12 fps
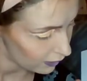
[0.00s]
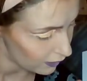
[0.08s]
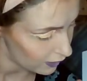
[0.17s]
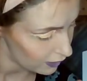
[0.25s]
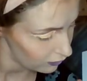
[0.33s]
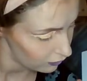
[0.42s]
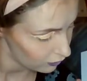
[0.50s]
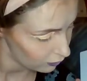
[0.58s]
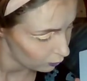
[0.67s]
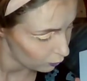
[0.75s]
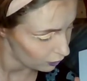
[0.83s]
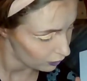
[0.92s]
this
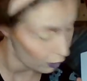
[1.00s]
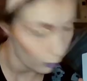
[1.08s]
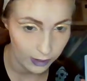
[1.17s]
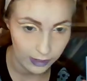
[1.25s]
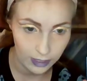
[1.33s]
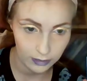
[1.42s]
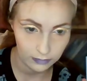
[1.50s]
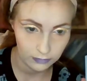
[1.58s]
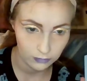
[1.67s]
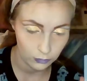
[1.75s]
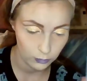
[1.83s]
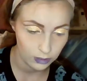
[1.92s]
one right
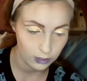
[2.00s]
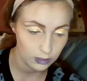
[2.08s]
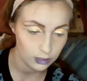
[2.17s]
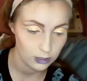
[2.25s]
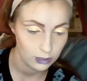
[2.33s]
next to it